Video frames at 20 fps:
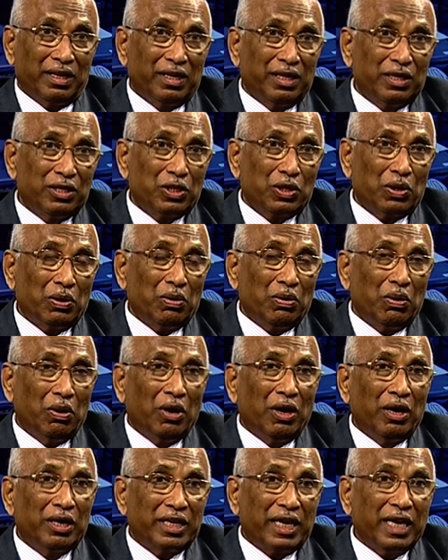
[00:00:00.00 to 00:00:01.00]
So,
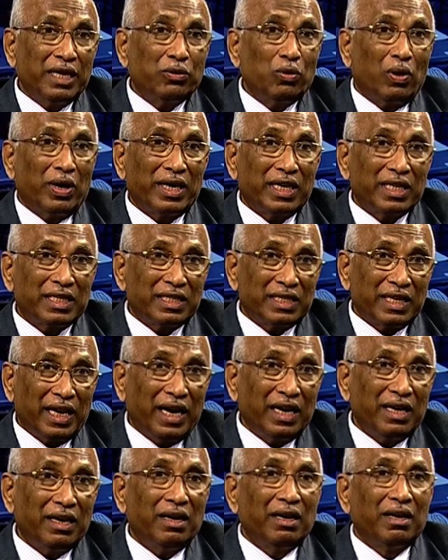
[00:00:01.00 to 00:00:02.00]
try to
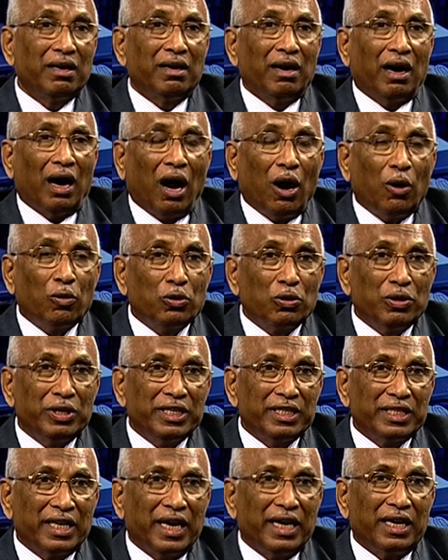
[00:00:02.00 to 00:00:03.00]
understand how to
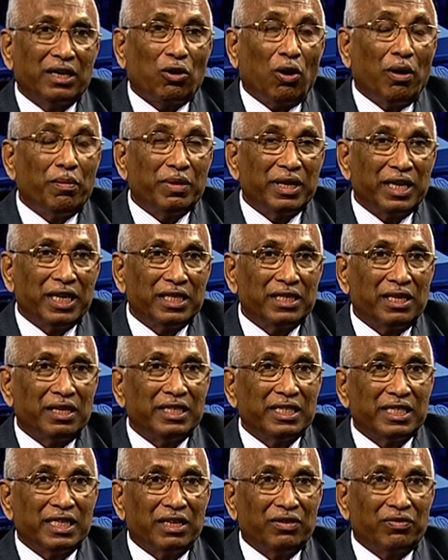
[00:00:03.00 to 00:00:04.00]
design combinational
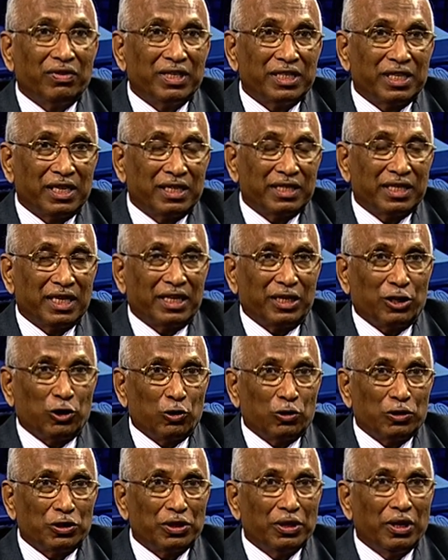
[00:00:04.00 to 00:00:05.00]
and sequential
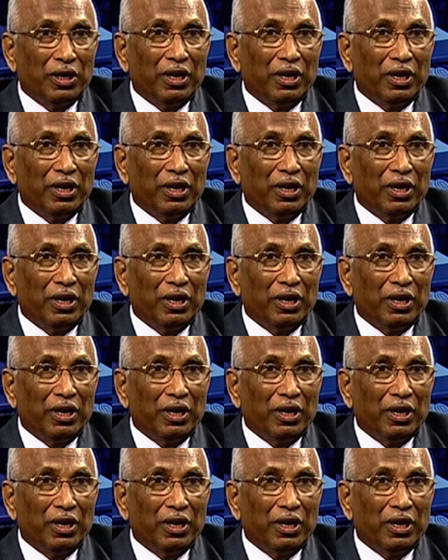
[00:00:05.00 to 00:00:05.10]
circuits.